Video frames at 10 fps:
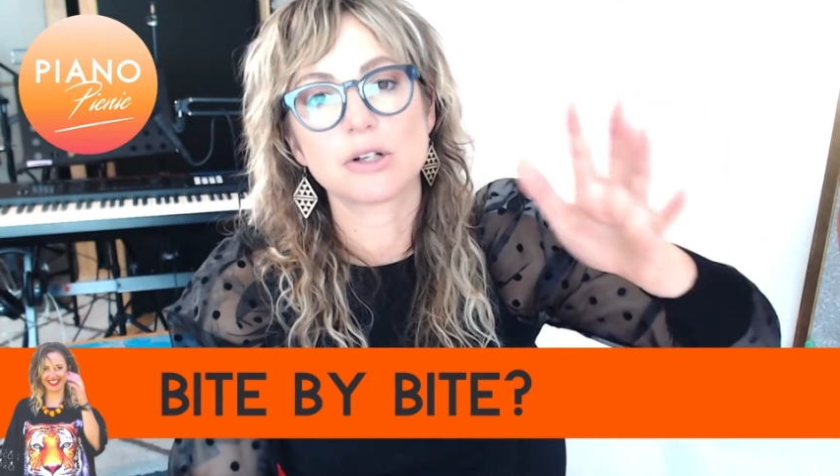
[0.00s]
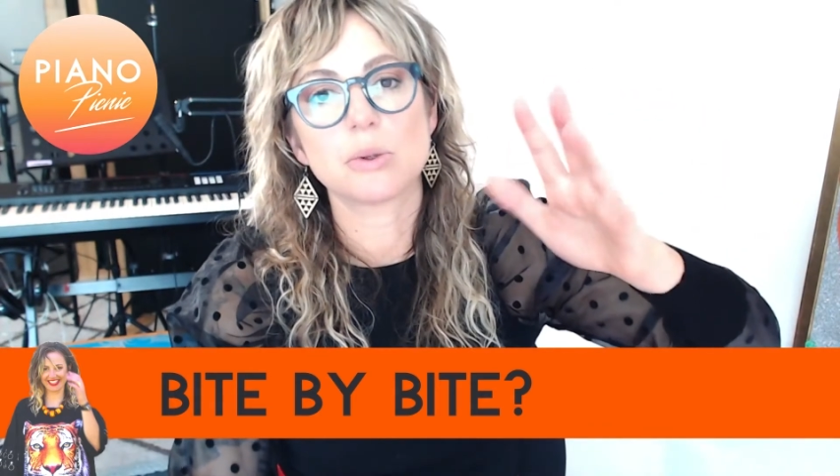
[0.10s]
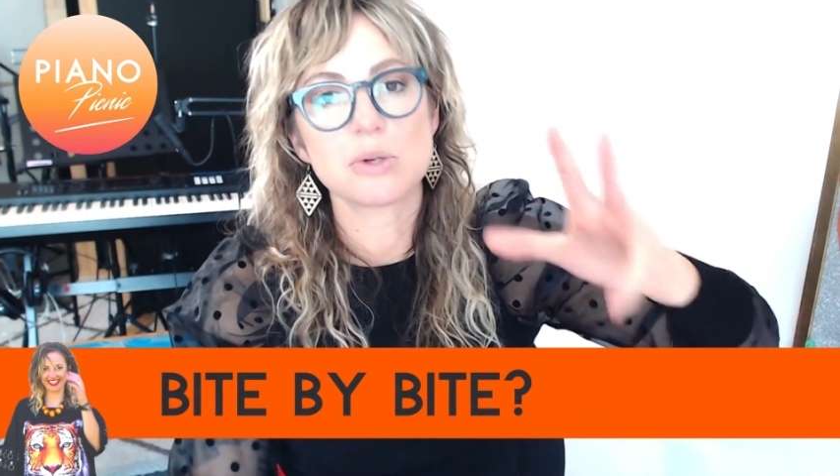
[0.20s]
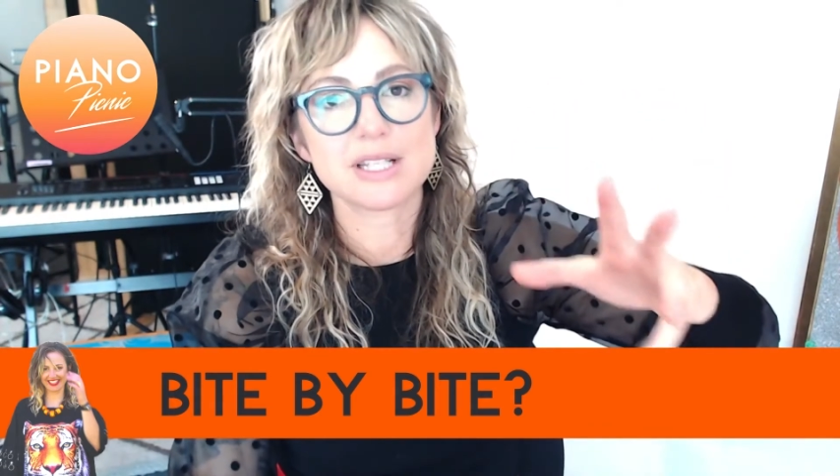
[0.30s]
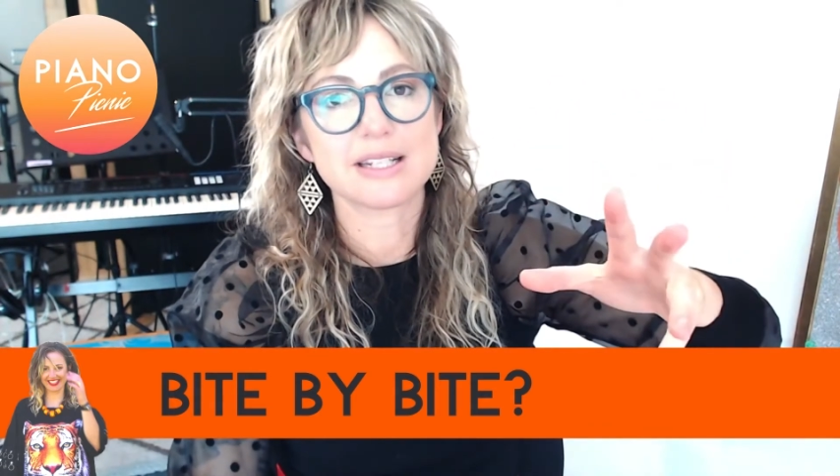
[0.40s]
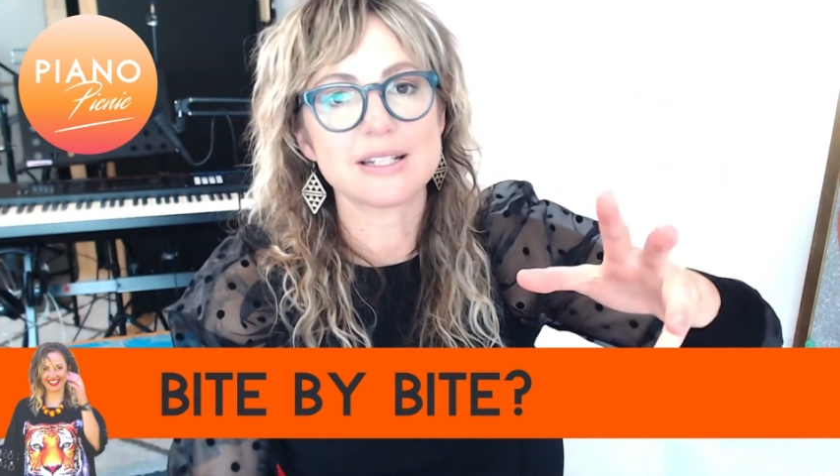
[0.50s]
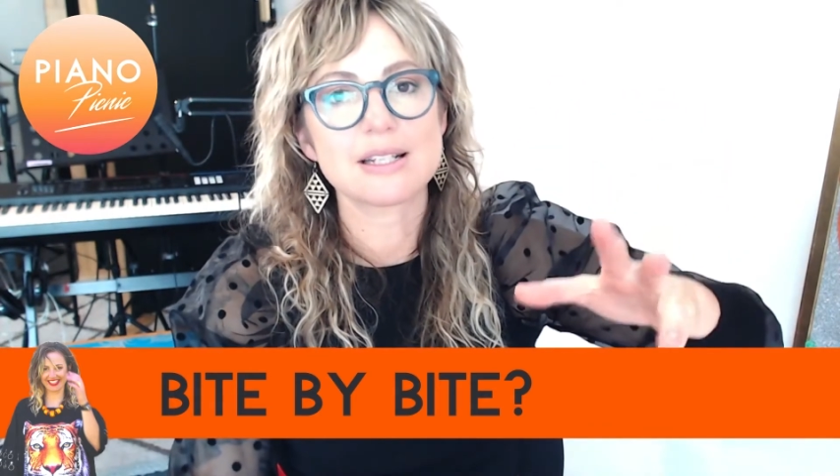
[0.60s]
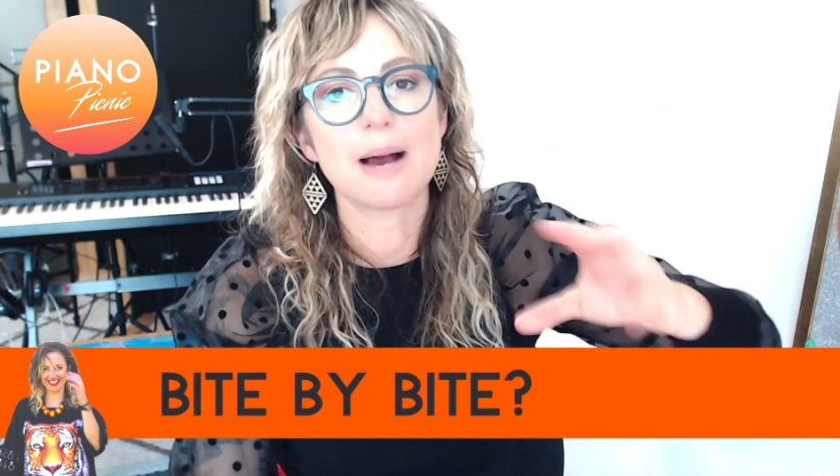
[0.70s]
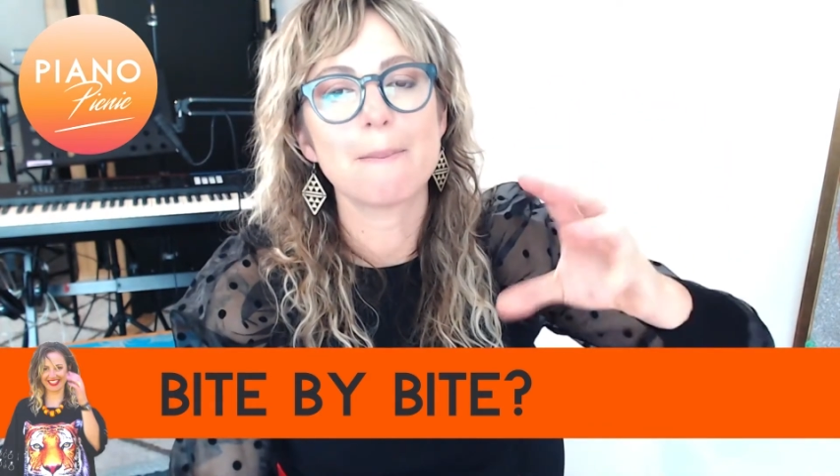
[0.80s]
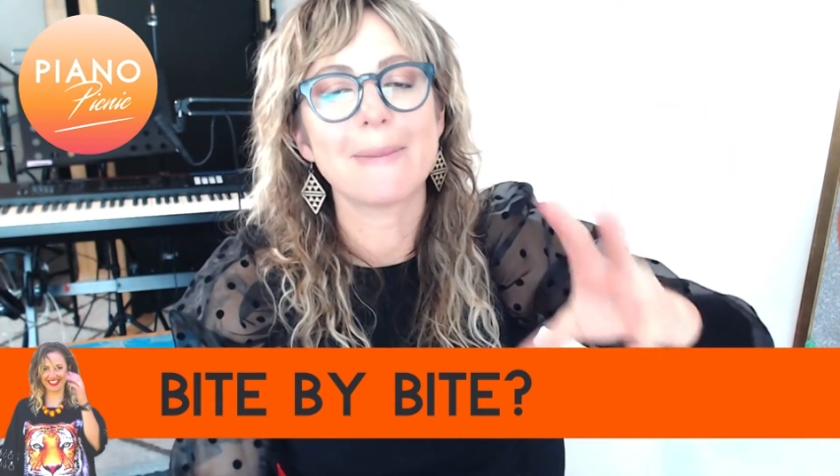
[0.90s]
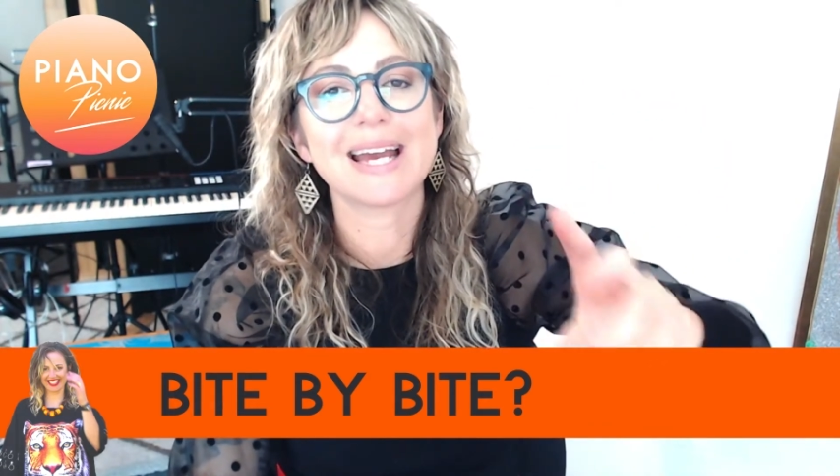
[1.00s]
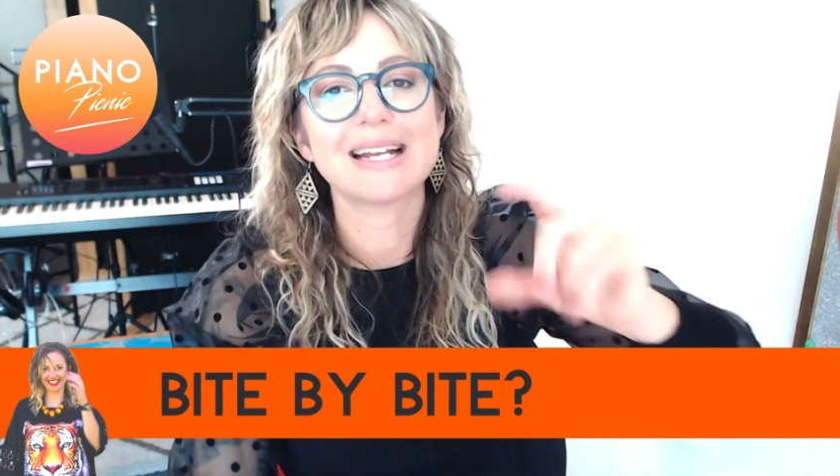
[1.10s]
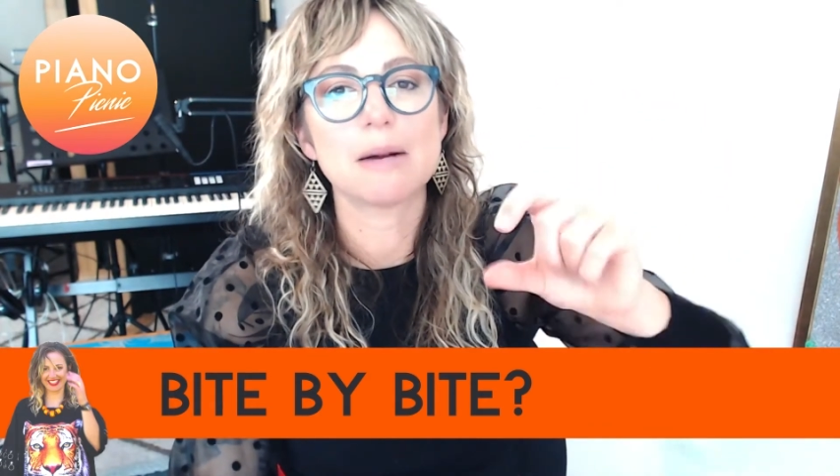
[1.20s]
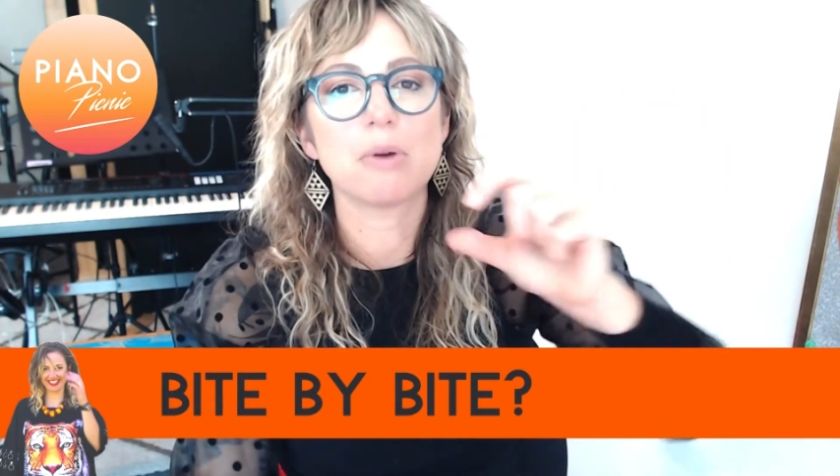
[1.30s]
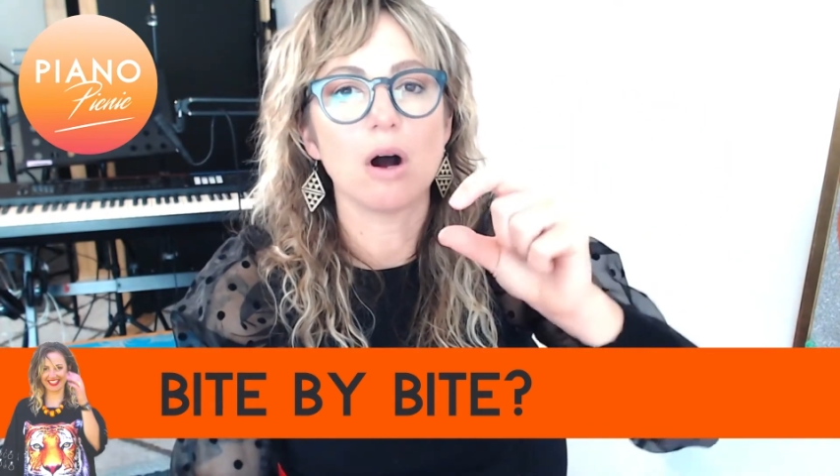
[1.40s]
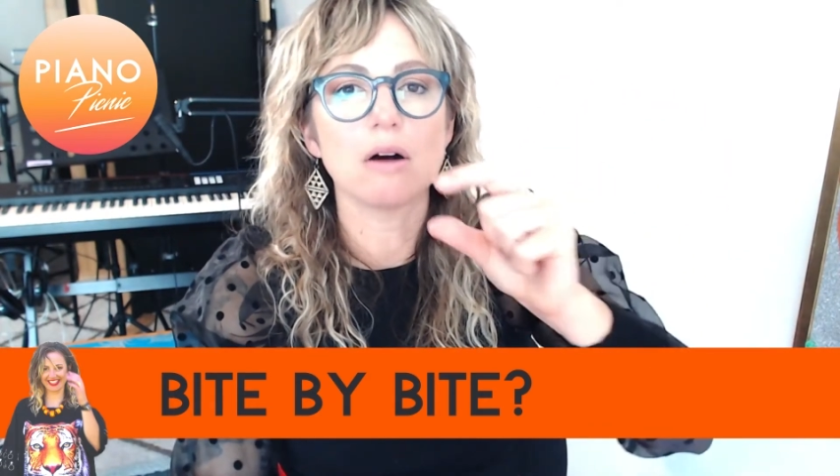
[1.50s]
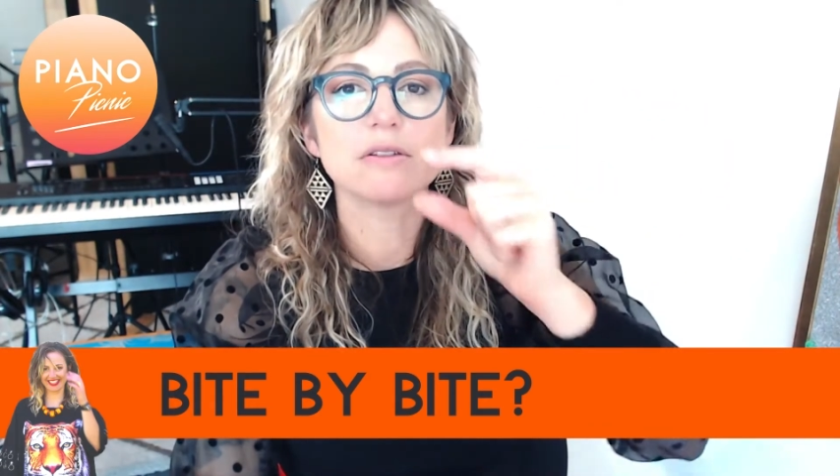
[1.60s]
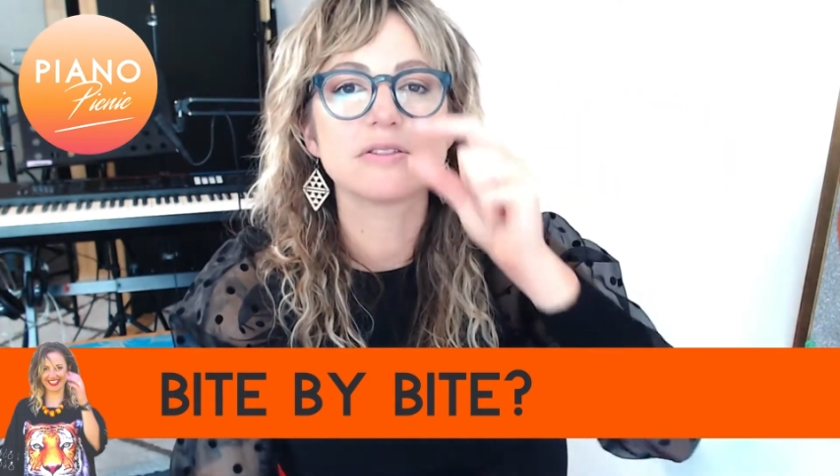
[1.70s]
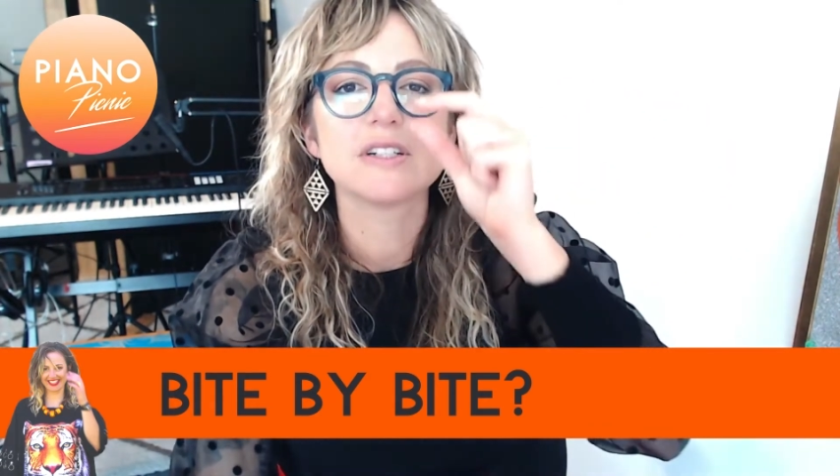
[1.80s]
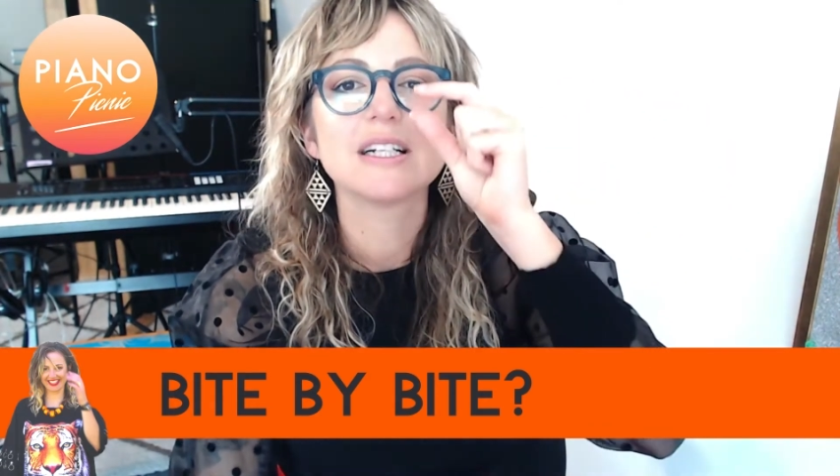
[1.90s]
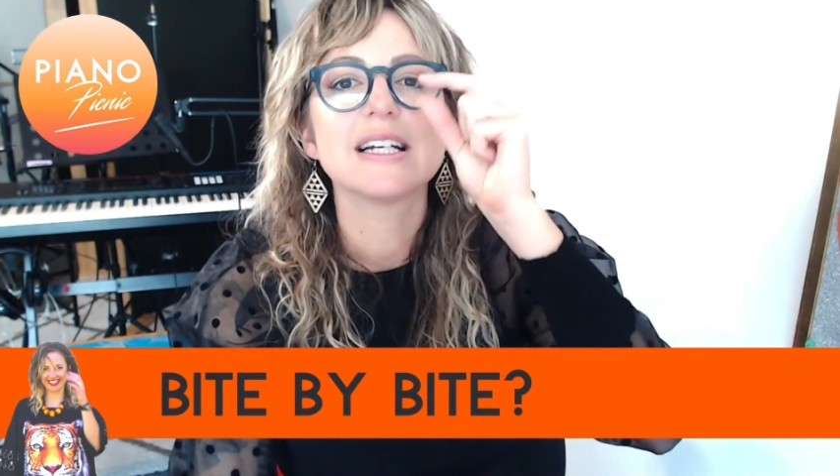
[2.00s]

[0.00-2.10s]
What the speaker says: courses are made up of,